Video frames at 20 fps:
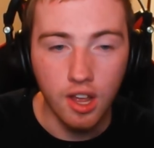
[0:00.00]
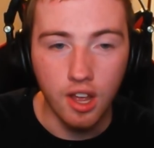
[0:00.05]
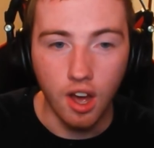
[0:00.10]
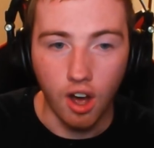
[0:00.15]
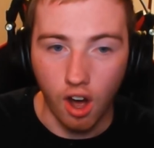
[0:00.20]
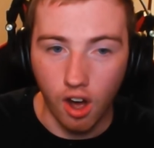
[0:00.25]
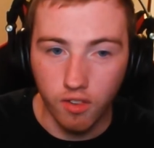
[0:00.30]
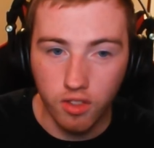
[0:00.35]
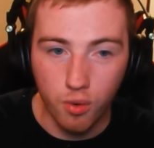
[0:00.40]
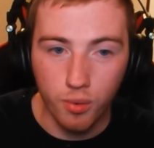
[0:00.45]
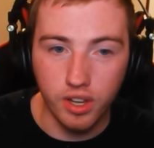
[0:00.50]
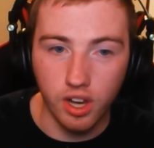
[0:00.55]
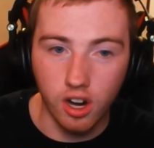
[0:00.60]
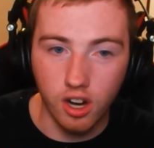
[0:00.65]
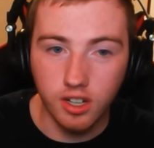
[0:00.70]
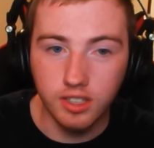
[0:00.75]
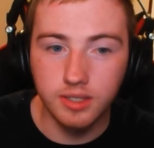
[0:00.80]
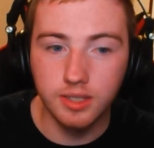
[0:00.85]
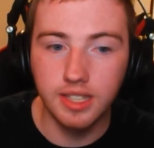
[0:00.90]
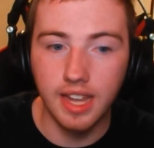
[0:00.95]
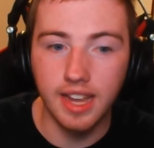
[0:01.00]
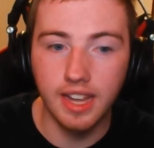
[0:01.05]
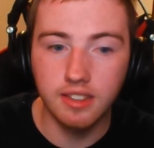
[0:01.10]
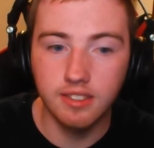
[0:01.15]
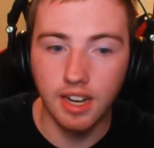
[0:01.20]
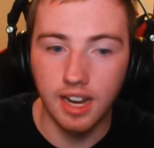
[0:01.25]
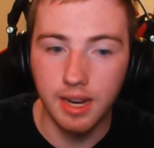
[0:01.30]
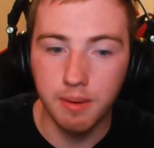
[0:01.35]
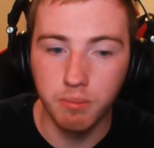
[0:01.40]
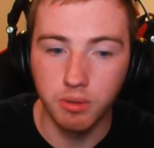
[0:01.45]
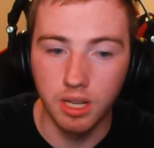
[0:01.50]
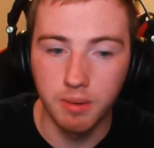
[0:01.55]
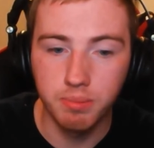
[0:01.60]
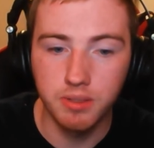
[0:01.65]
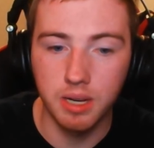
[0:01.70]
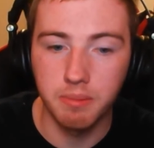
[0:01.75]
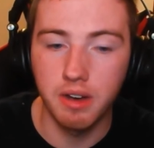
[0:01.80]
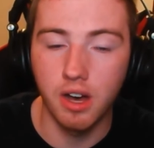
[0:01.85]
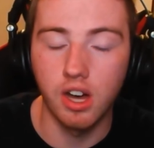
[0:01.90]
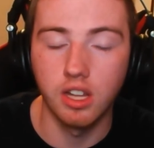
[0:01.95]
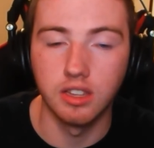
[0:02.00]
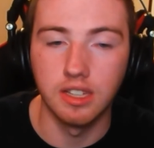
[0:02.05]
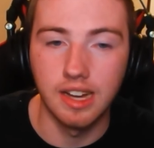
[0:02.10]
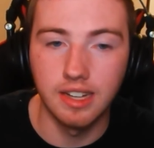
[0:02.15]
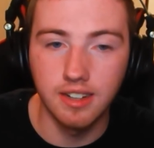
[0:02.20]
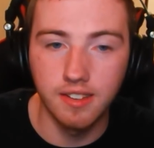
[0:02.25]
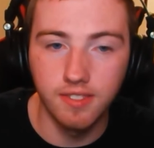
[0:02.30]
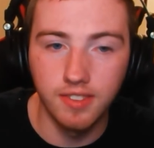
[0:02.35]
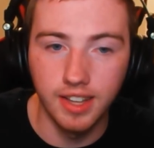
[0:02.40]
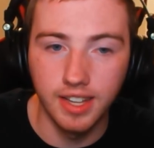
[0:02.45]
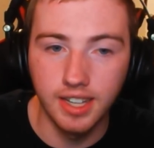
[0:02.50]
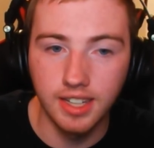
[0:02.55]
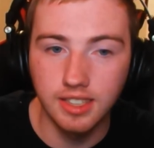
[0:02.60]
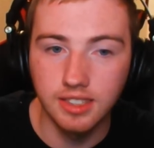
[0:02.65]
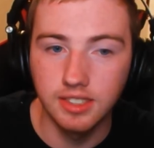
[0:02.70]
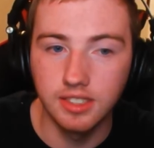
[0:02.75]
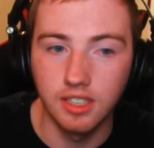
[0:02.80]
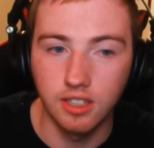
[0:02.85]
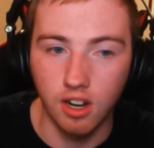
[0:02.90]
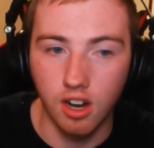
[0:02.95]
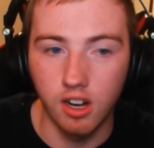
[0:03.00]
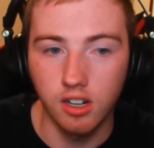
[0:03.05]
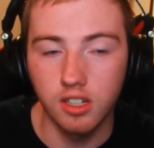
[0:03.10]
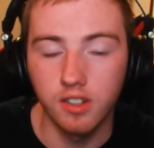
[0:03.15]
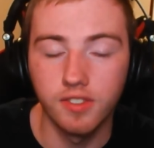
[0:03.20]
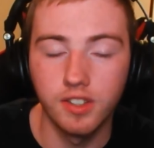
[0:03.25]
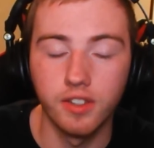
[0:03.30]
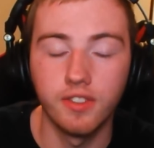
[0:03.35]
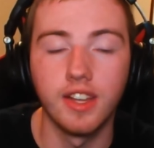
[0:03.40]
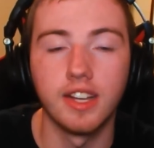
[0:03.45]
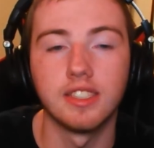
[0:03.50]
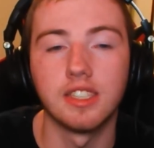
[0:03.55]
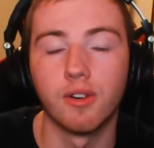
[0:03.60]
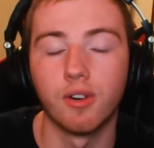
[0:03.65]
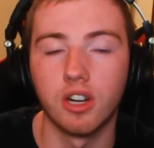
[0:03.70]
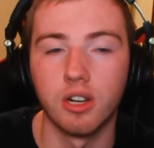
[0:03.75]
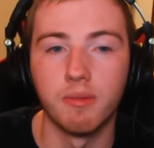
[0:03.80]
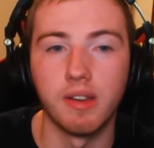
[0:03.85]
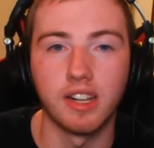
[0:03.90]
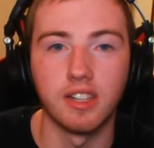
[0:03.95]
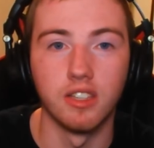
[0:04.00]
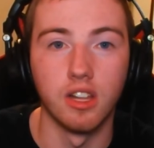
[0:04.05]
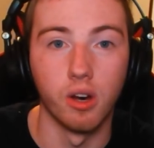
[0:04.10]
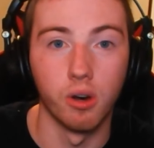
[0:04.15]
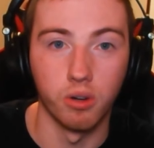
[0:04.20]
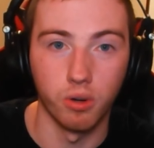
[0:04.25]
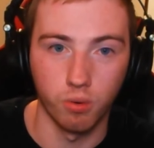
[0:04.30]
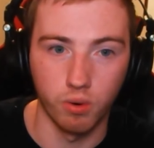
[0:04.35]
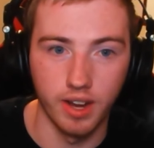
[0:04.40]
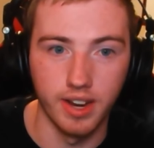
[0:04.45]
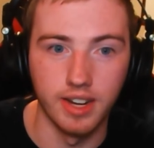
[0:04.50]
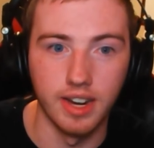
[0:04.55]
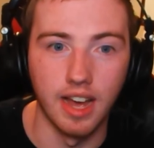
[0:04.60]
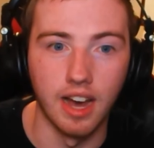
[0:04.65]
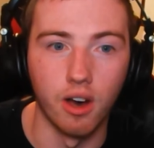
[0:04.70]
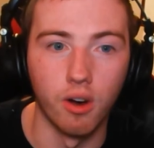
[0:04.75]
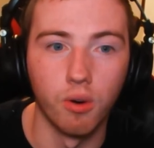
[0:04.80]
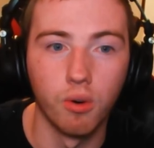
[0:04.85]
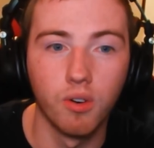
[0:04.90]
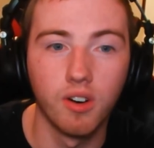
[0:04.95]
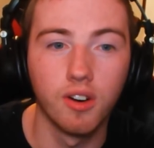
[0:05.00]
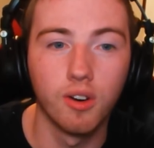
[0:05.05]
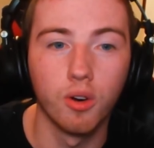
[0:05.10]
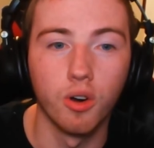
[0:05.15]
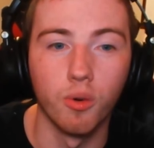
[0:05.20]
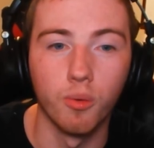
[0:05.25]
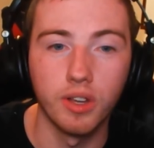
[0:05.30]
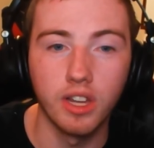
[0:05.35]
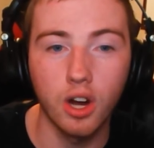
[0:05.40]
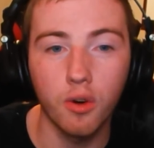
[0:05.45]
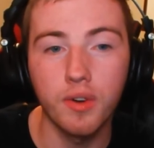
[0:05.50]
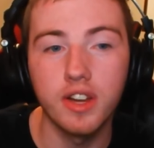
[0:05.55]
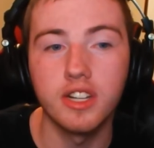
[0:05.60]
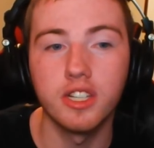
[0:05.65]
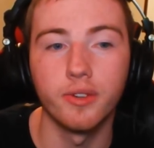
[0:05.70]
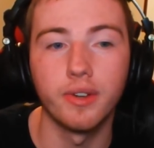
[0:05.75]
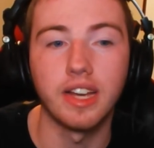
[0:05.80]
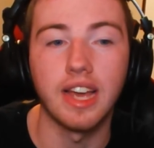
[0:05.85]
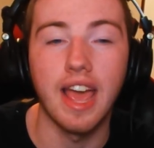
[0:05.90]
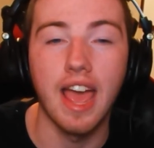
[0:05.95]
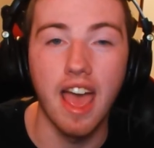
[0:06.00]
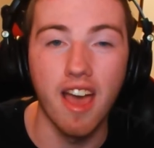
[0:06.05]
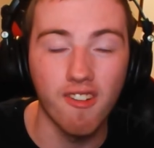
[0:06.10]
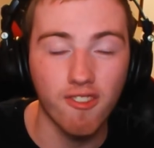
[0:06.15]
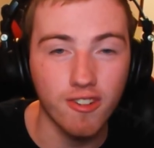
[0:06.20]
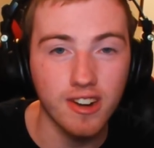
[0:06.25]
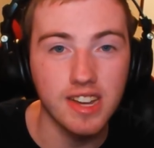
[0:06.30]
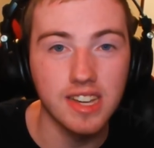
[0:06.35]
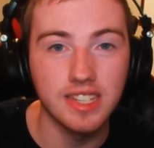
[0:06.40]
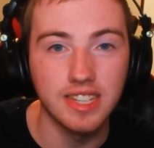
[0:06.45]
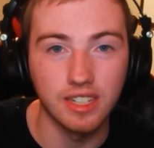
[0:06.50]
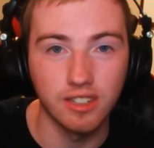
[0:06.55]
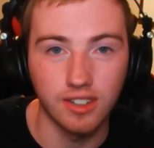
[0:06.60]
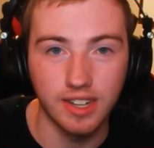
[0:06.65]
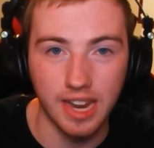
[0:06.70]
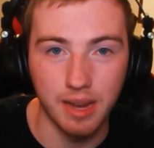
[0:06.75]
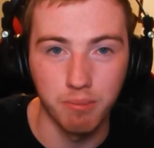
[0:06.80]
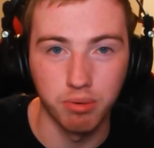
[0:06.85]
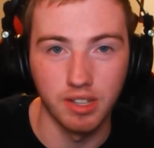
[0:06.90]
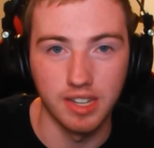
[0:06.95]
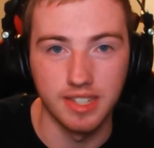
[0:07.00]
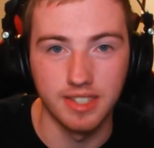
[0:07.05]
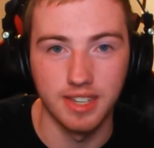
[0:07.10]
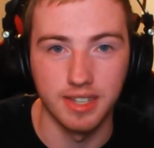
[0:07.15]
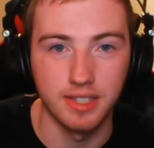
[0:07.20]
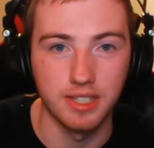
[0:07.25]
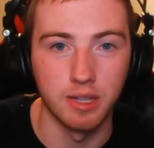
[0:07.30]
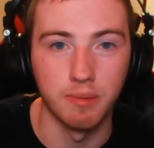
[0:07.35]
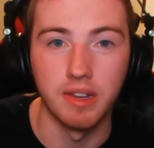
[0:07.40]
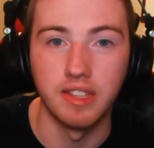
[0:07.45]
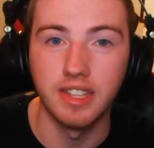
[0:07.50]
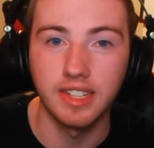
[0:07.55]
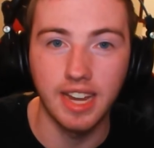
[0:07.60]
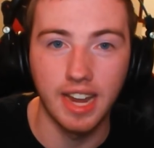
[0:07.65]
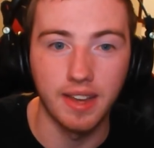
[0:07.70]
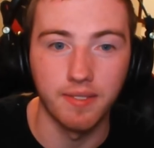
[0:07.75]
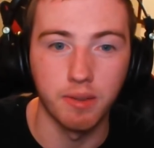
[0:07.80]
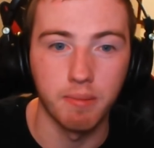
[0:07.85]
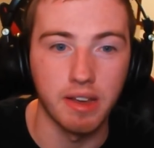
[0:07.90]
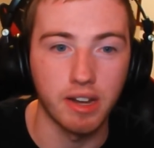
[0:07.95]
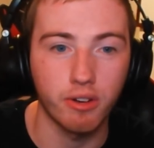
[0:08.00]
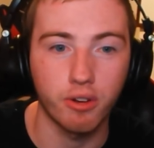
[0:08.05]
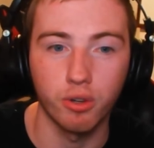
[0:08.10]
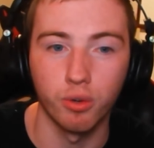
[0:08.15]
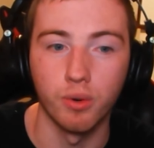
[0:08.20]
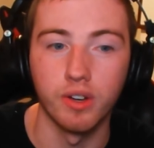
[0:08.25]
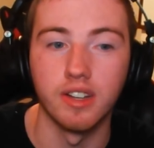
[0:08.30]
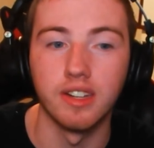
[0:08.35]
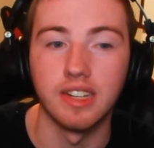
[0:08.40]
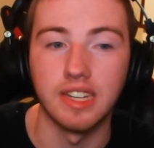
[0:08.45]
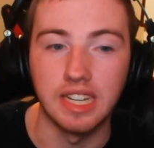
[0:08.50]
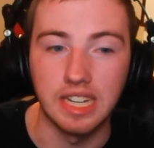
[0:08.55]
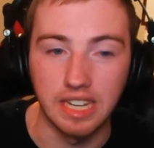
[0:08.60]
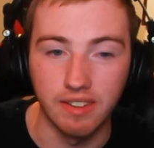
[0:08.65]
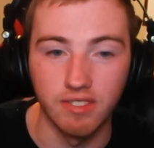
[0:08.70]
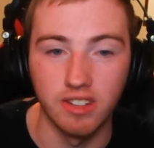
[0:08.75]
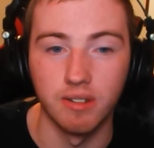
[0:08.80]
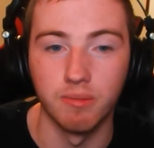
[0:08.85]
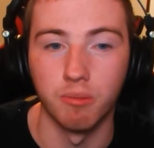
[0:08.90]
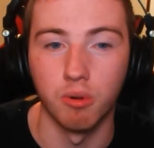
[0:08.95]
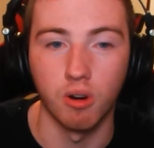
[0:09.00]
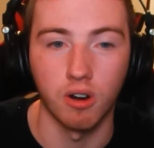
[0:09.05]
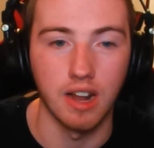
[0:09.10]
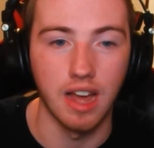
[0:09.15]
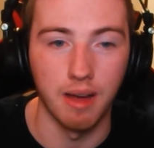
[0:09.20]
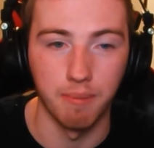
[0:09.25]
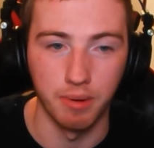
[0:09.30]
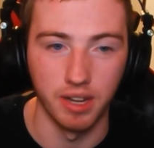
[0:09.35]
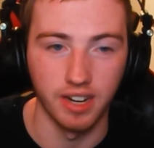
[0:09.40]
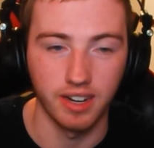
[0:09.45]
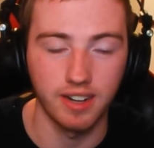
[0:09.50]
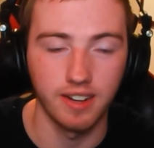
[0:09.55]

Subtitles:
Although we are staying tight-lipped about a lot of things, there are a few things I want to make you know right now. We are redoing every single gameplay system in the game to make Crewin even more epic.